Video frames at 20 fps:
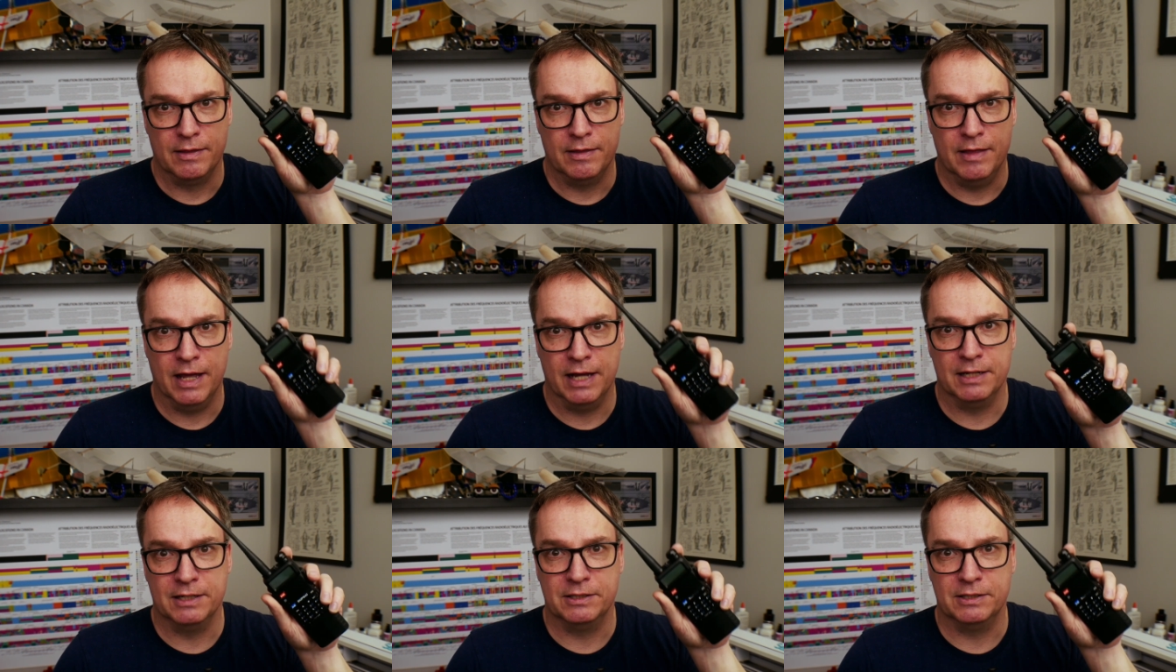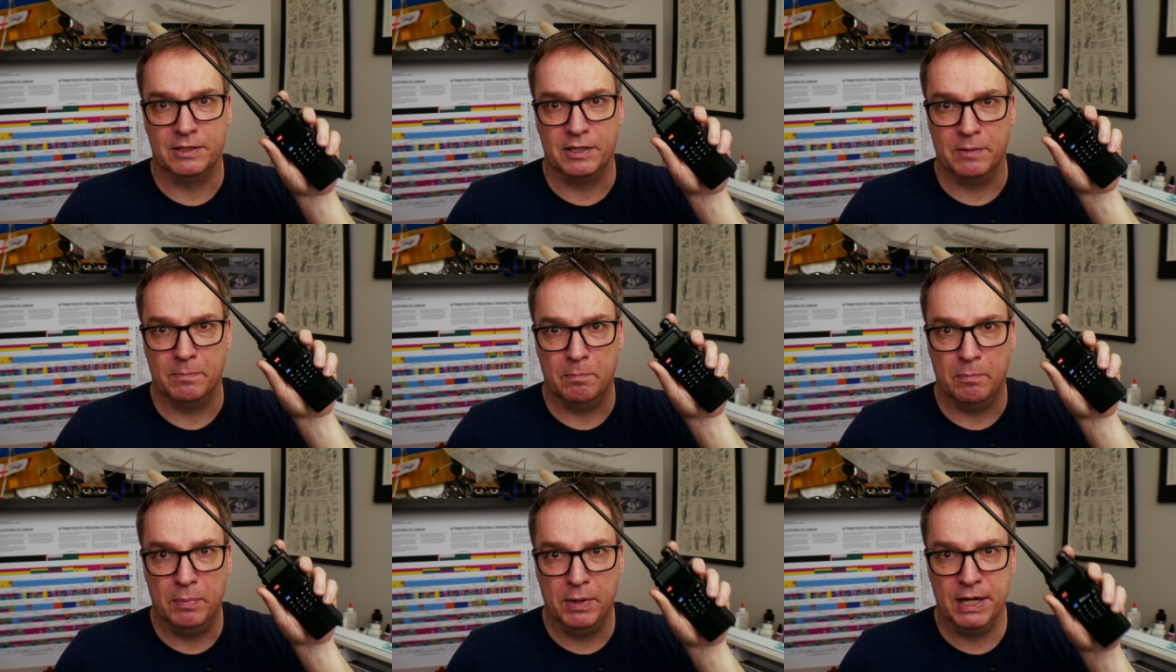That is
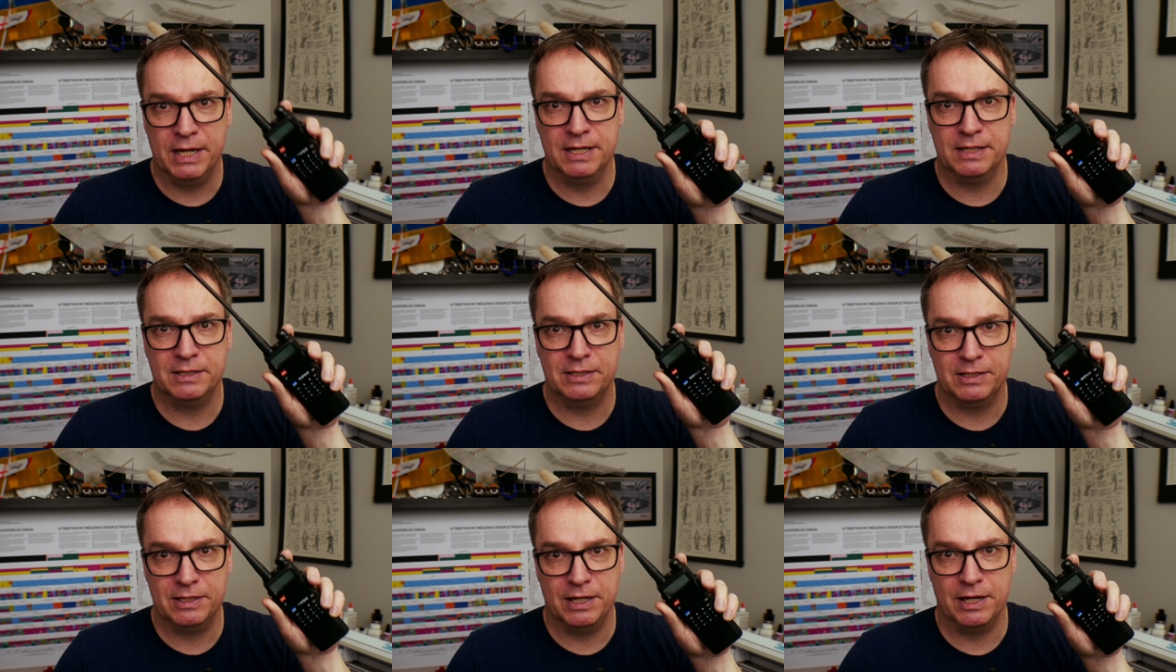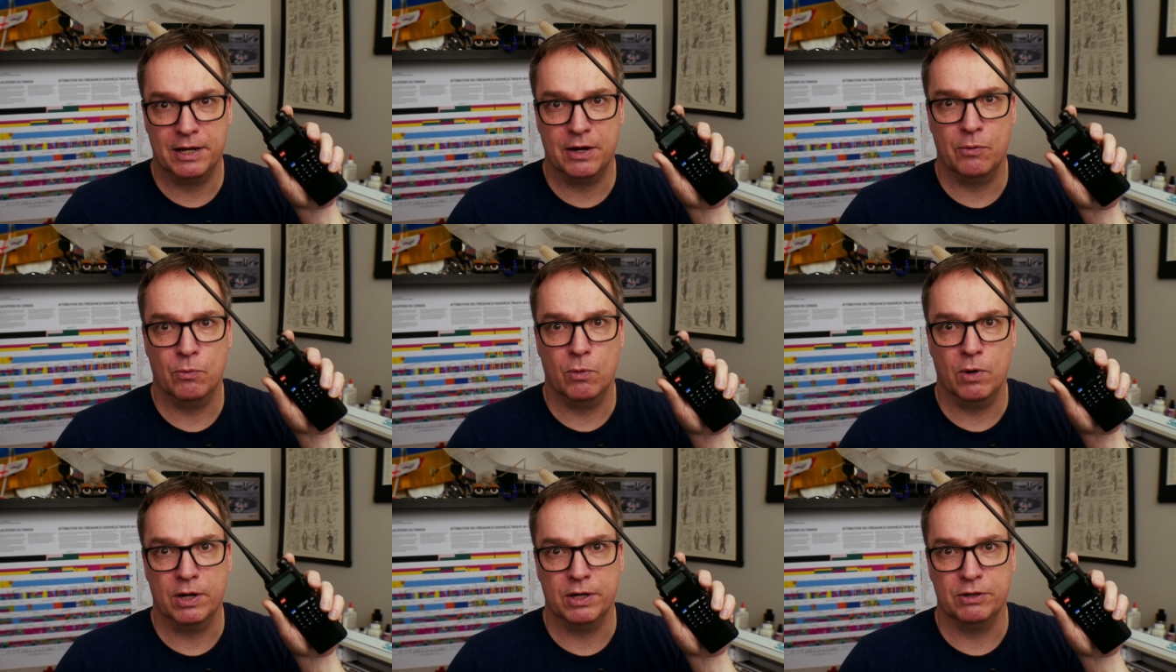the biggest thing
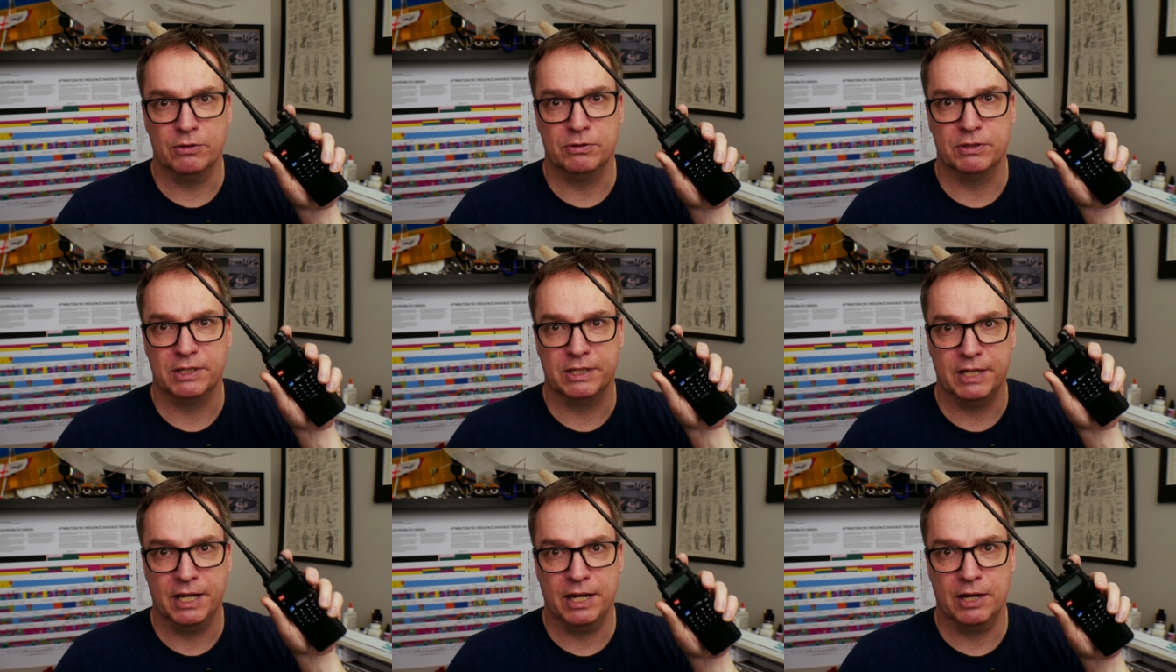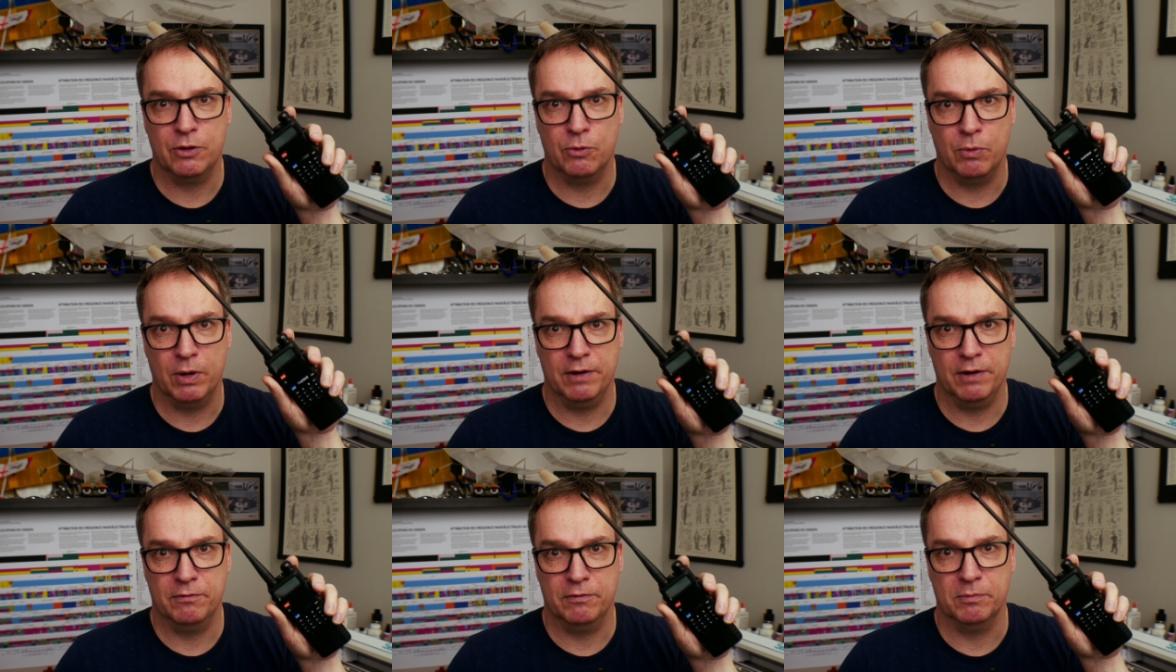I want you to take
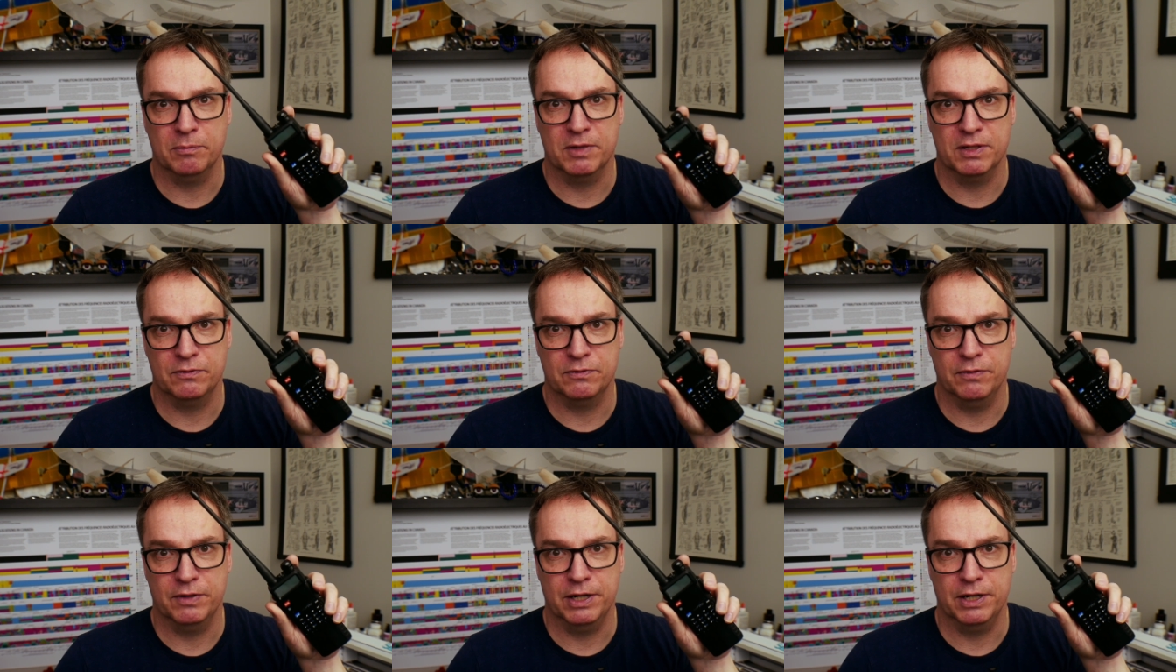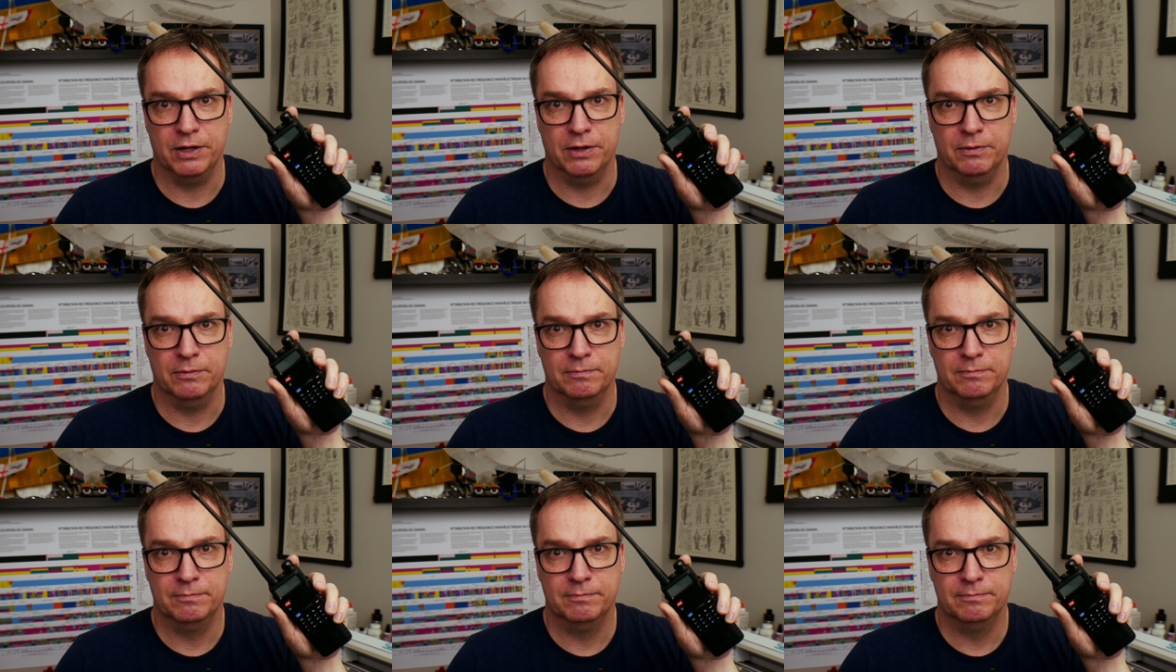away from this
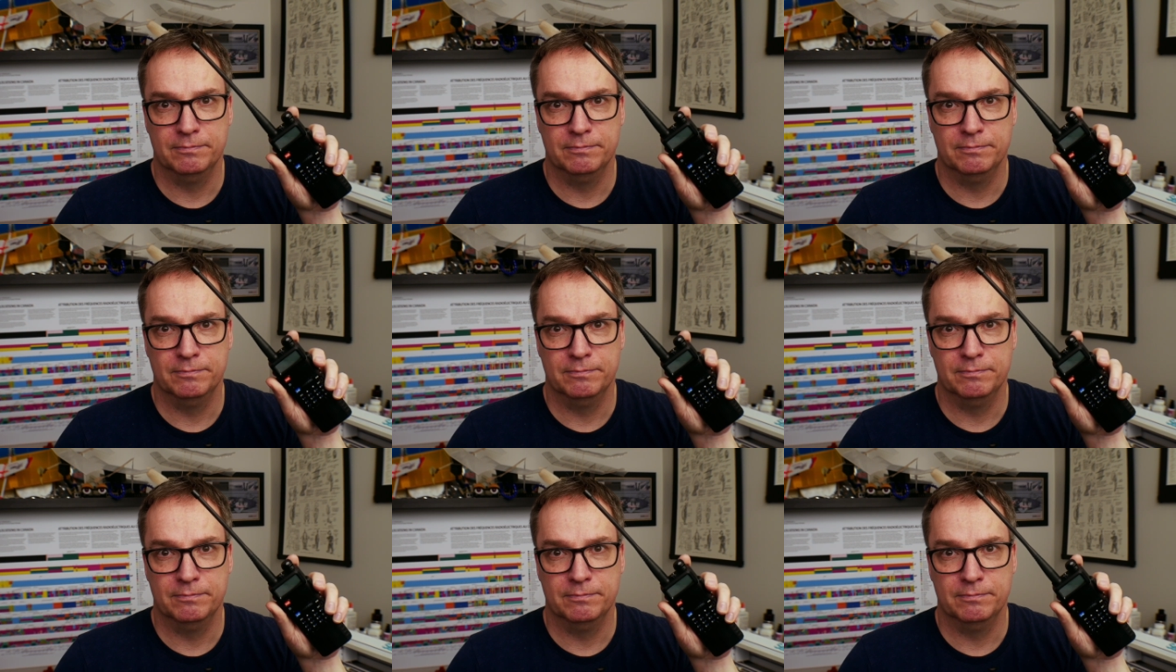video.